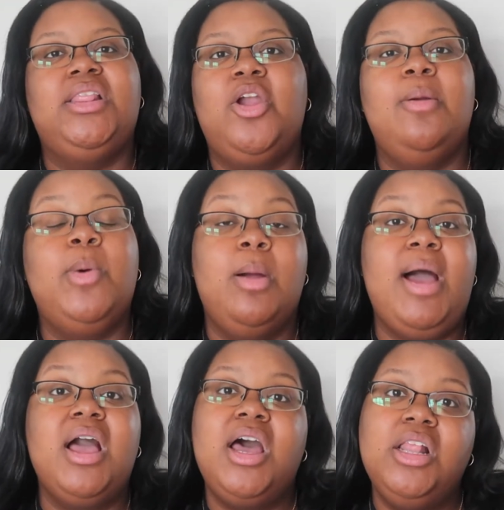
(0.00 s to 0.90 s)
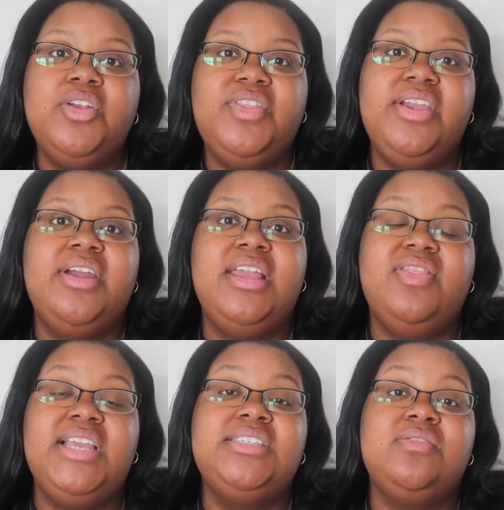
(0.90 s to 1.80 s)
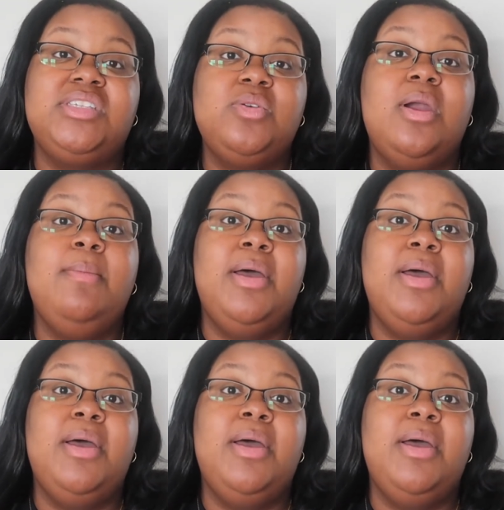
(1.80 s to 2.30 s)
learn more about color theory and things of the sort.